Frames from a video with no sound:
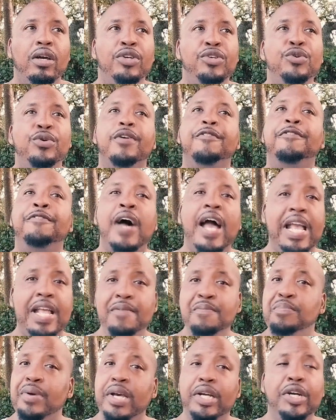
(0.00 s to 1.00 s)
You can fight
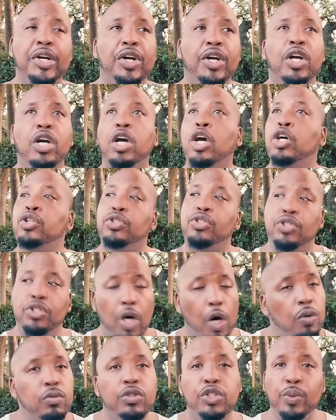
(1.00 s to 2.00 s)
and bicker.
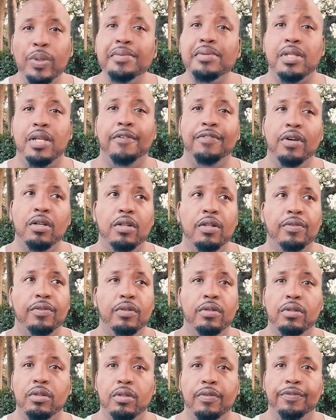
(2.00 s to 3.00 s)
Don't sweep stuff under
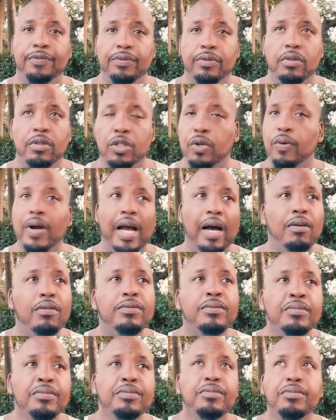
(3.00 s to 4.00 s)
the, the, the ground.